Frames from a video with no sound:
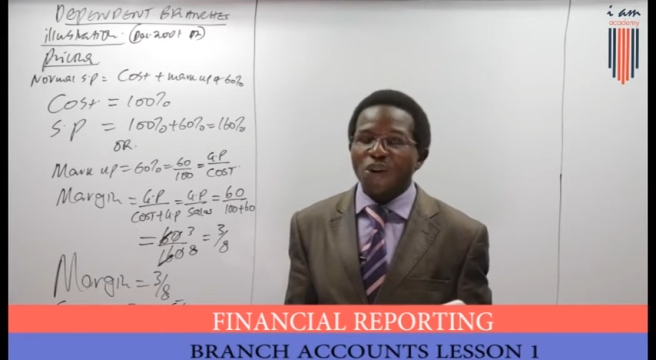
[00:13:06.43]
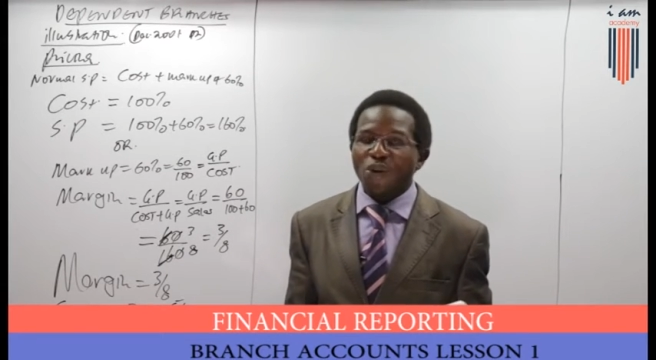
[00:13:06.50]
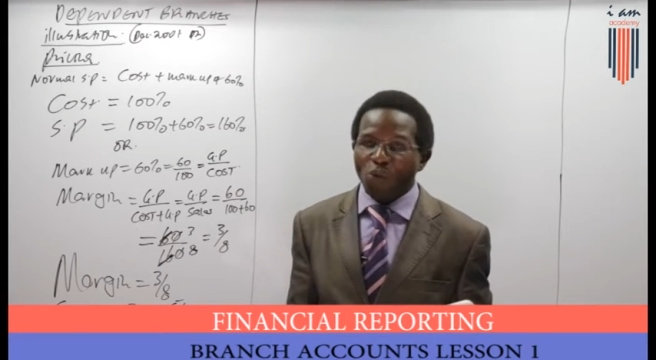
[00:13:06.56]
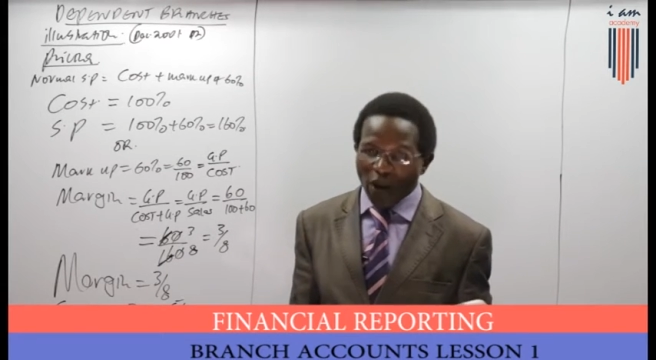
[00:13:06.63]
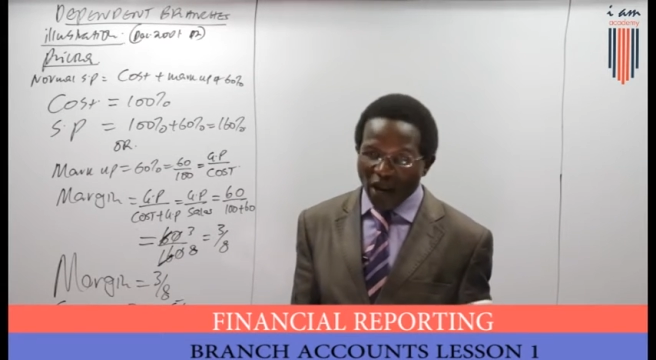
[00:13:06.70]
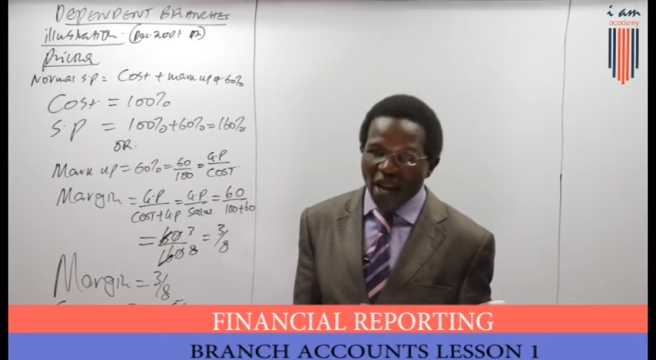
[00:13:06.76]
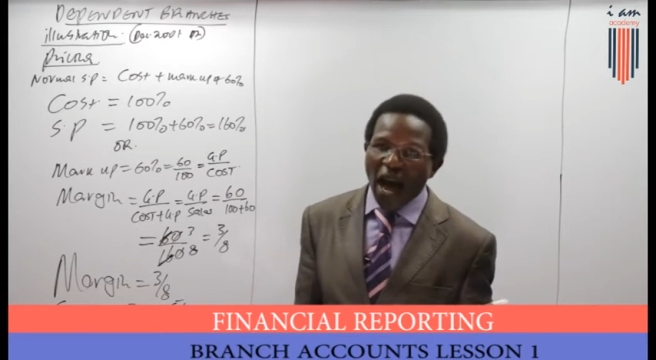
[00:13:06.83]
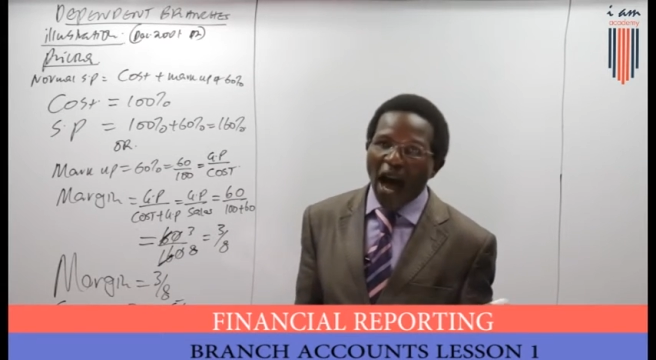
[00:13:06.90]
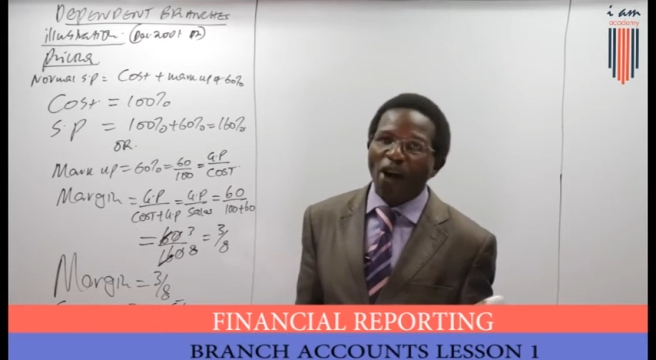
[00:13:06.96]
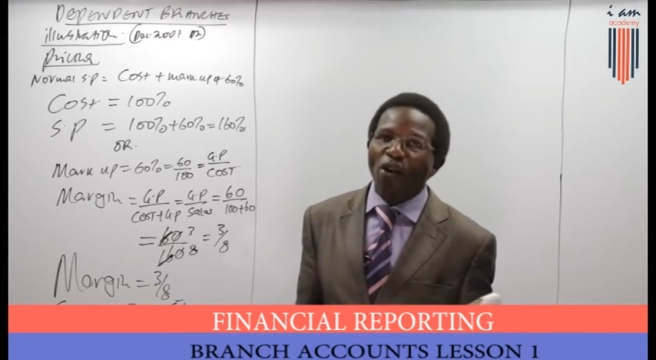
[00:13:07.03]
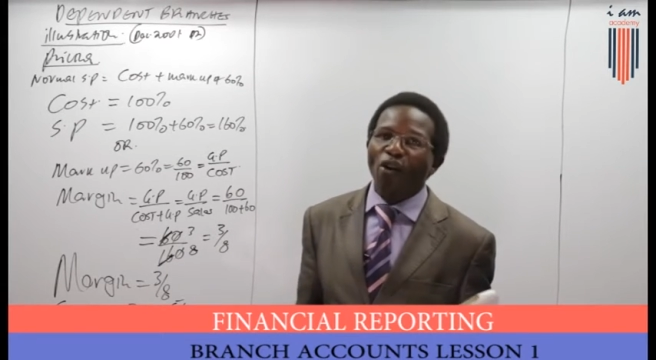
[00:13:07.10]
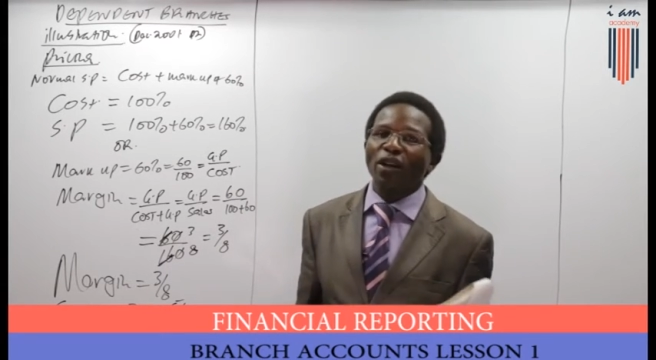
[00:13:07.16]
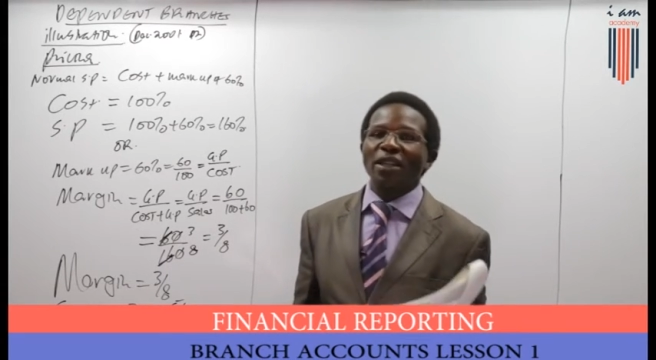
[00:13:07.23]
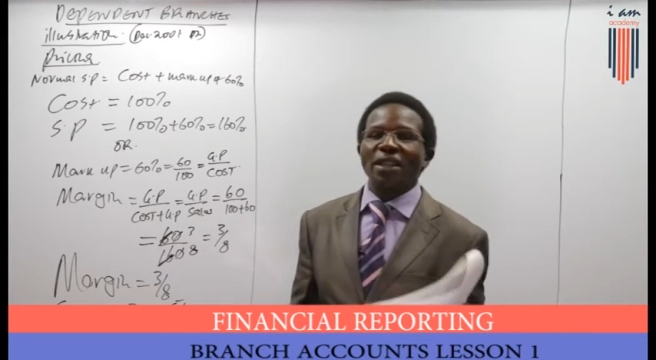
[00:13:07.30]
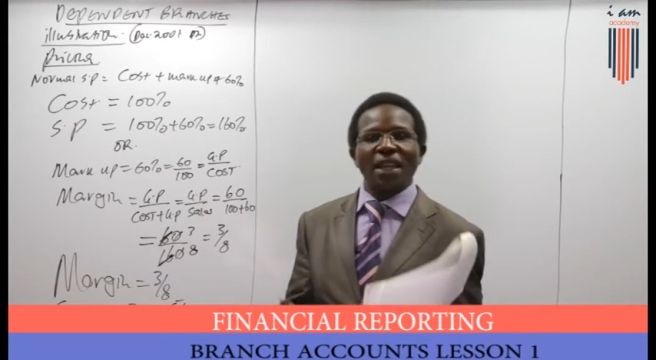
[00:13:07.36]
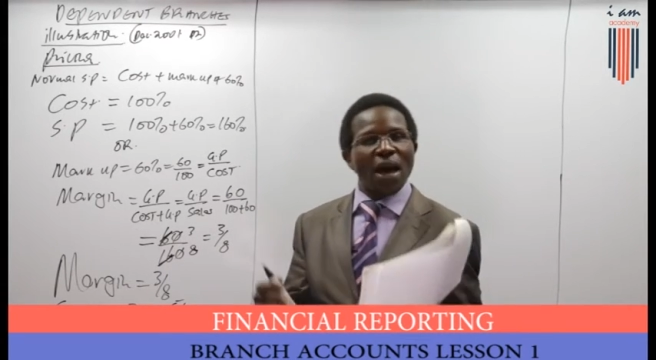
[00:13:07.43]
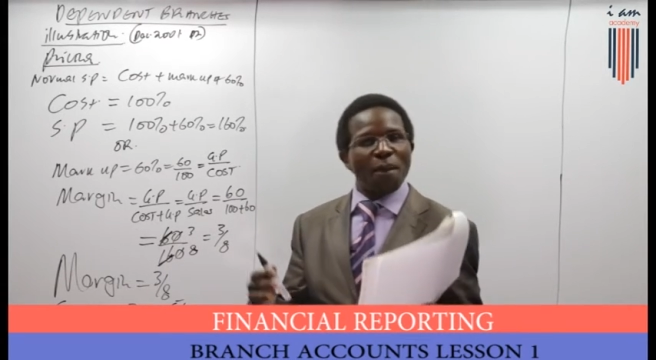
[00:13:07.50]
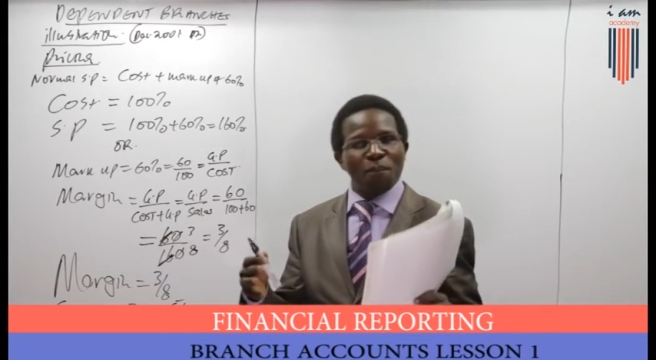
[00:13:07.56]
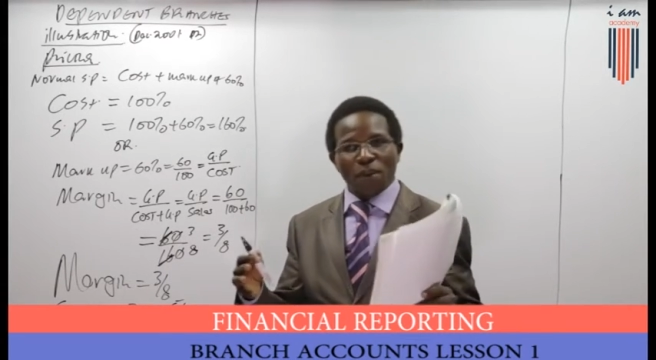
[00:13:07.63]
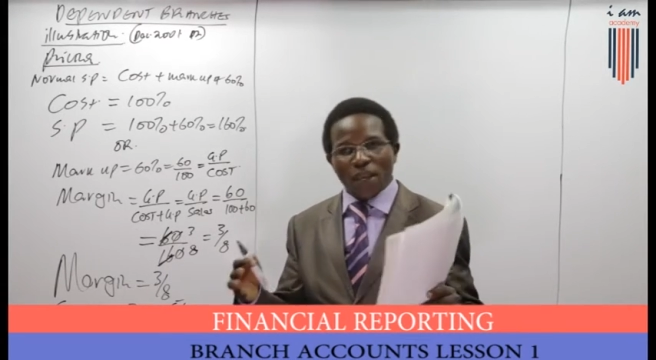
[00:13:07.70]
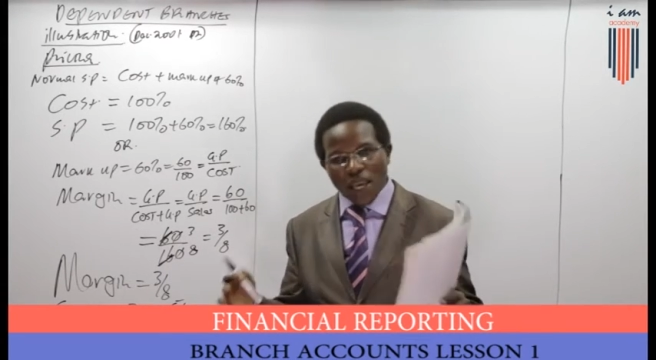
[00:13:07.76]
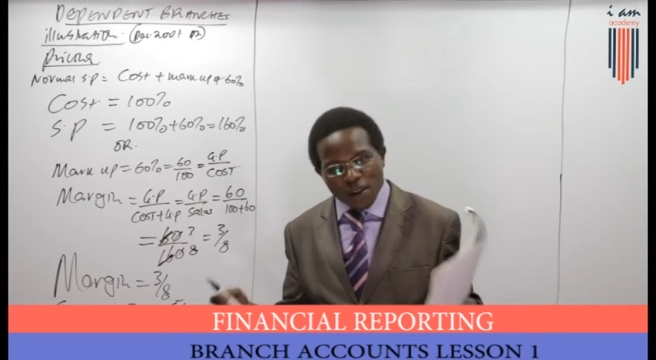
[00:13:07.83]
They are
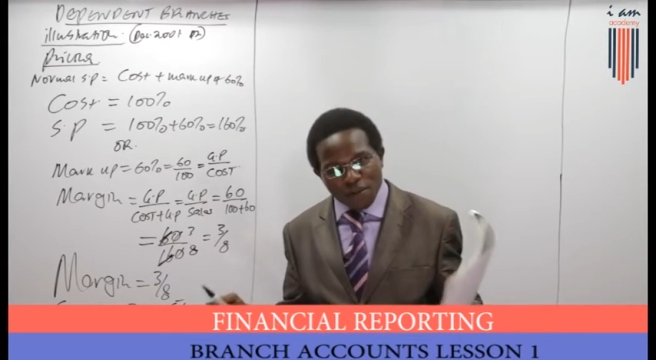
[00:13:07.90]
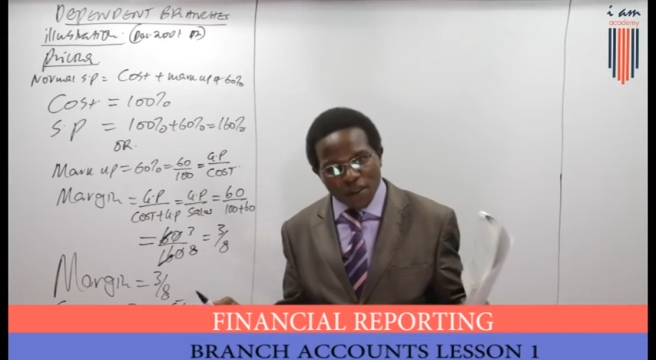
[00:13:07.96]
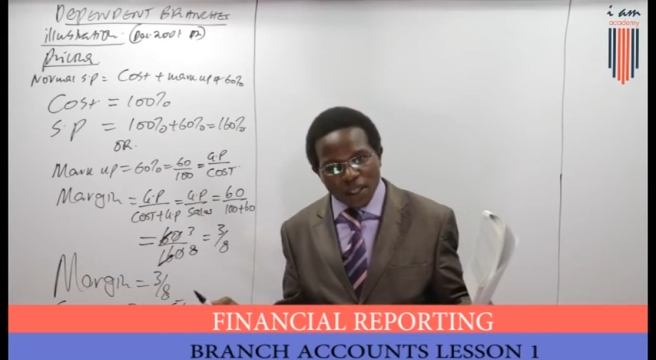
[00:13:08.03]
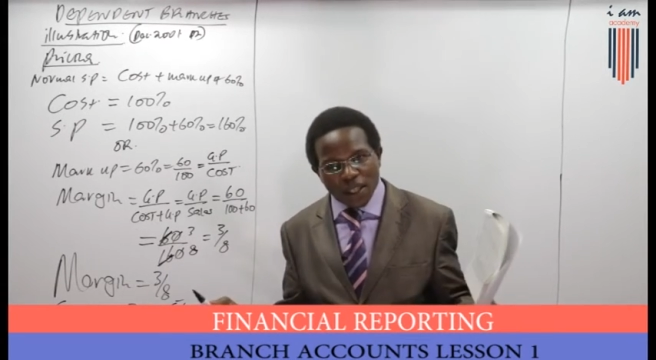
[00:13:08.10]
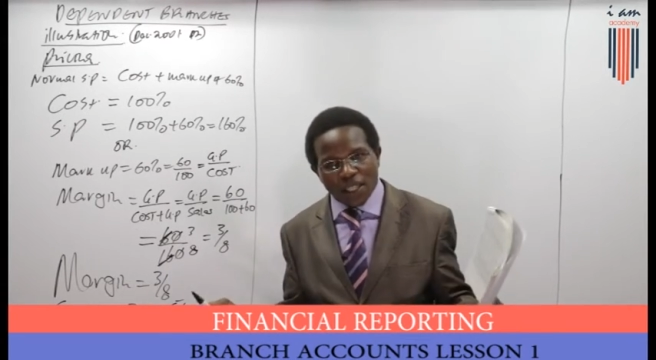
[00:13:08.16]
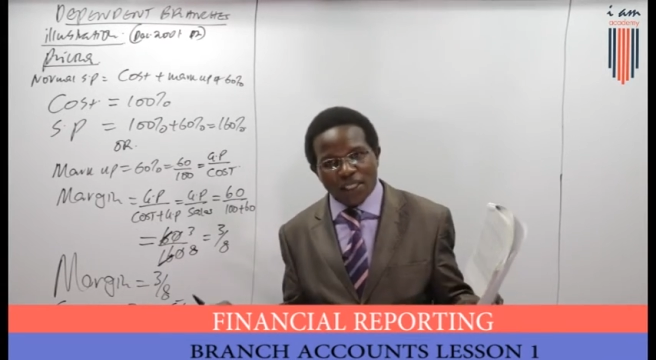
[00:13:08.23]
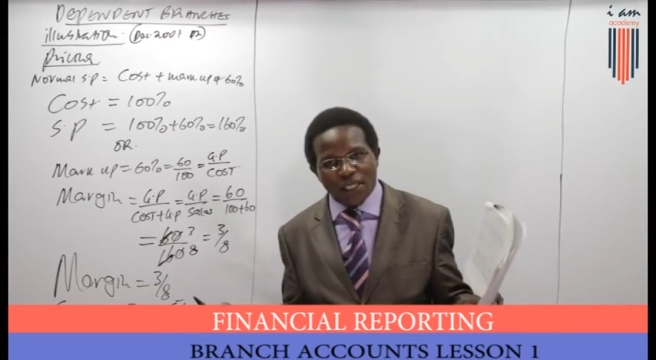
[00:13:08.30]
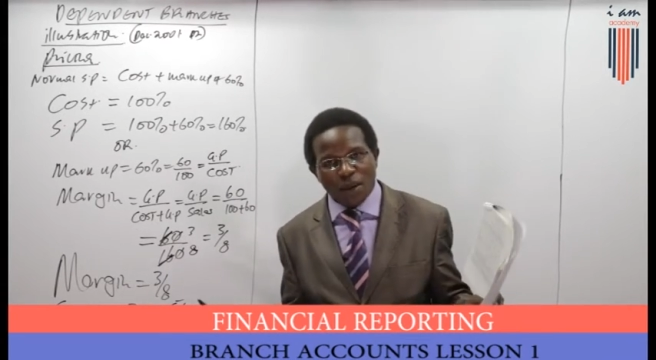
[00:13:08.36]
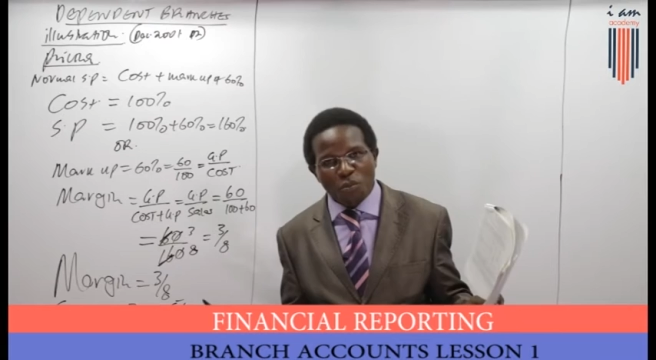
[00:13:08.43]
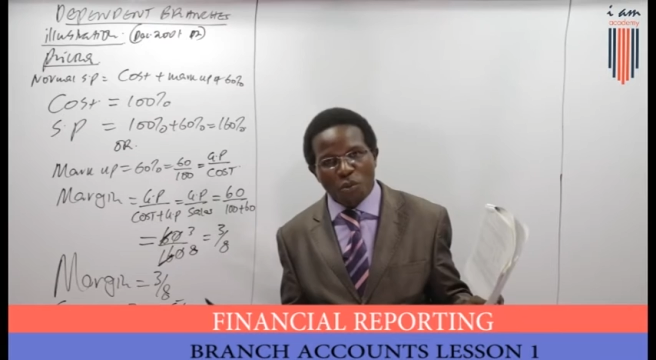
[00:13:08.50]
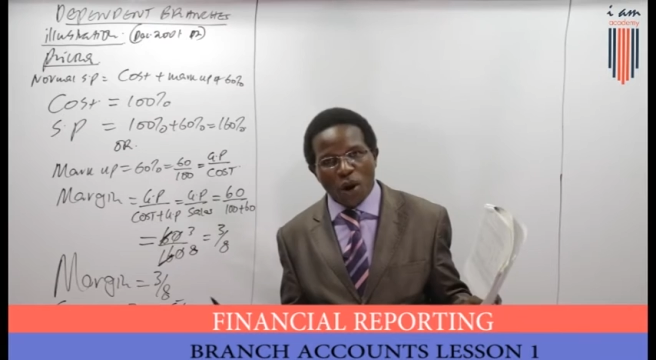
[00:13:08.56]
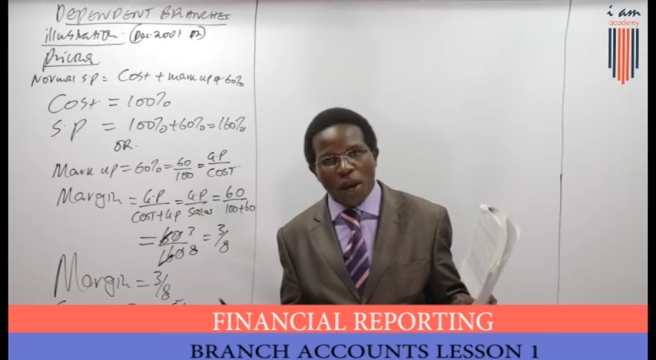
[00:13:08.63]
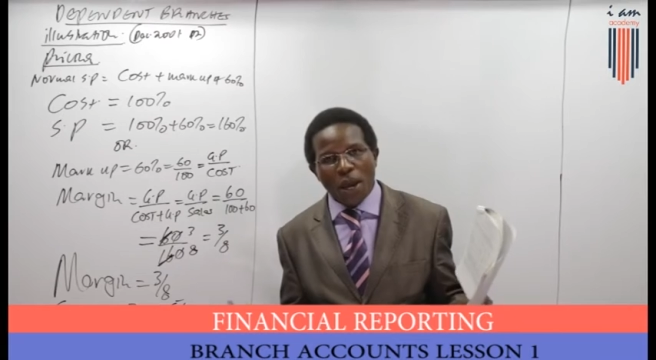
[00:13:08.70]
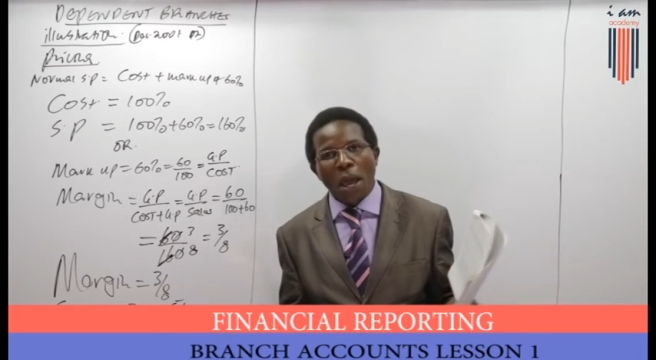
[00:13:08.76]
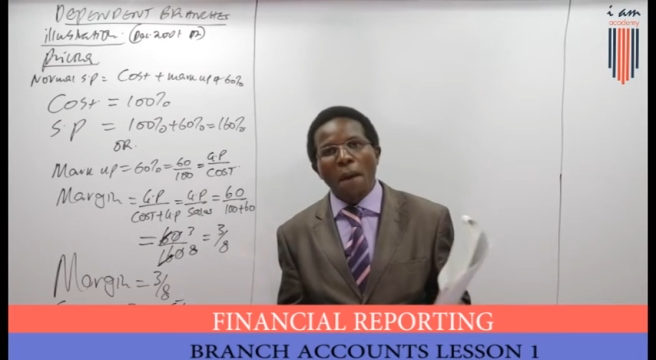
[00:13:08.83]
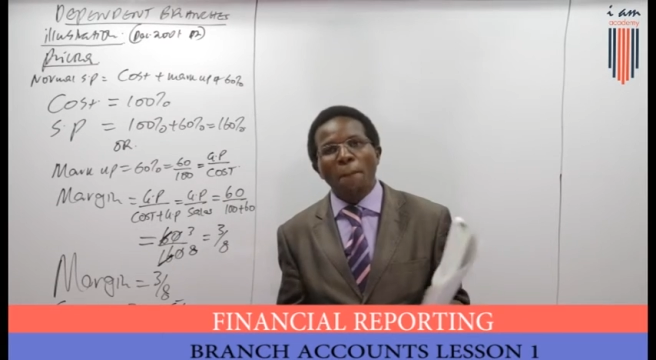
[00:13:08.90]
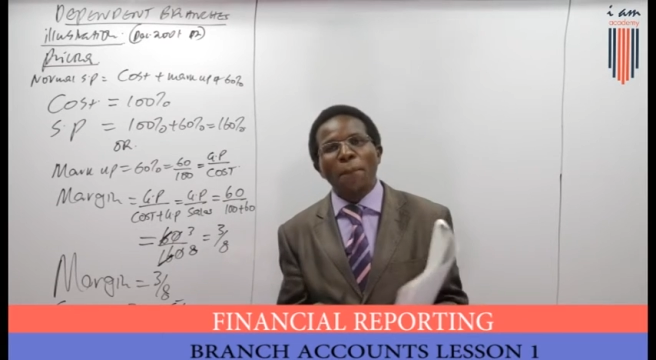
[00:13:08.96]
behaving the same way,